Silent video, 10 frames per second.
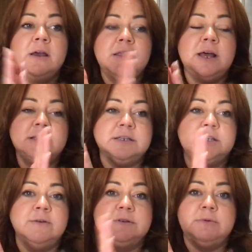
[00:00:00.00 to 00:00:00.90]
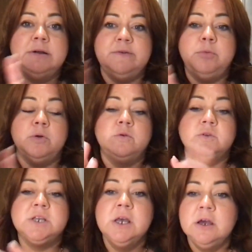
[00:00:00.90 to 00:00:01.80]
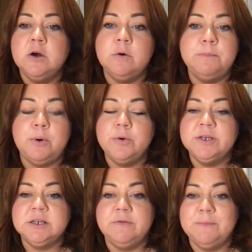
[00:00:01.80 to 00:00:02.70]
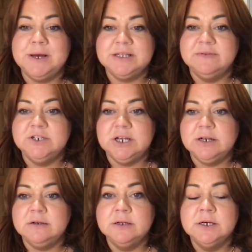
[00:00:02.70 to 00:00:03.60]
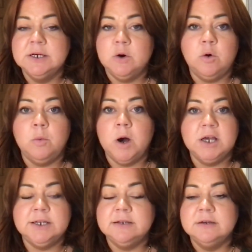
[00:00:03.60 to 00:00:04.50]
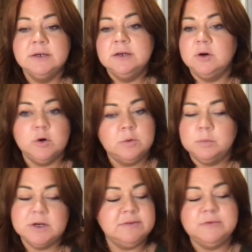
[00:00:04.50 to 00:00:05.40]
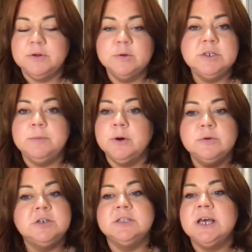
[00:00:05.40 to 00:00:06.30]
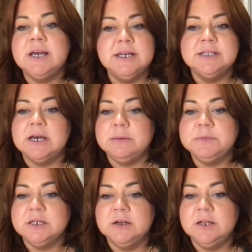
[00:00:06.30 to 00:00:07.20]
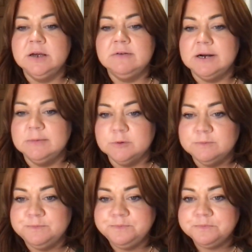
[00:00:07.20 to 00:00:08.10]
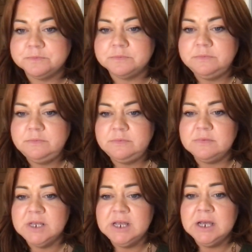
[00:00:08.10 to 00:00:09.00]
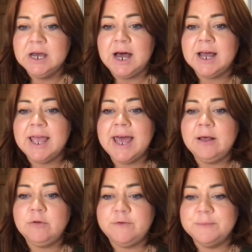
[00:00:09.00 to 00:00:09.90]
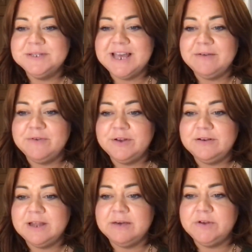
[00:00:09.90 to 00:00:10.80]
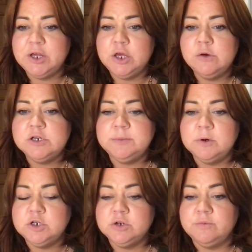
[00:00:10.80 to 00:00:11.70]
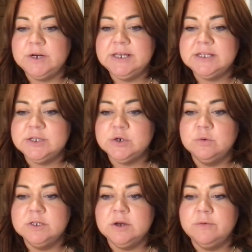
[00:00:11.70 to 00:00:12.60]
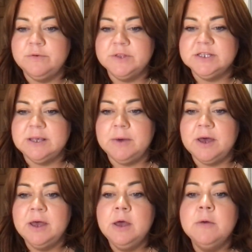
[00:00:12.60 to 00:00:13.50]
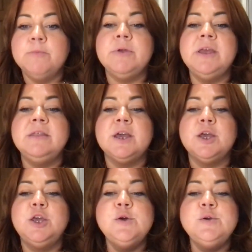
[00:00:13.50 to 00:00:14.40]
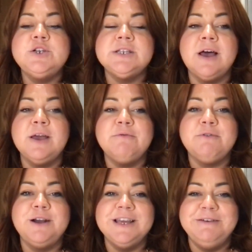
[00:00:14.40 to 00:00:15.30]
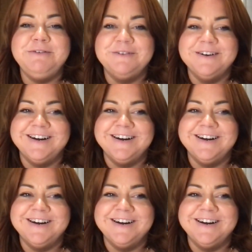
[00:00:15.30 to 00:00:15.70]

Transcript: that deserves a round of applause. Go and pour yourself a massive gin or wine or whatever floats your boat, because that is absolutely incredible. Hi, Elle from Devon, having a huge emotional release. The school is over for the summer, breathing a huge sigh of relief.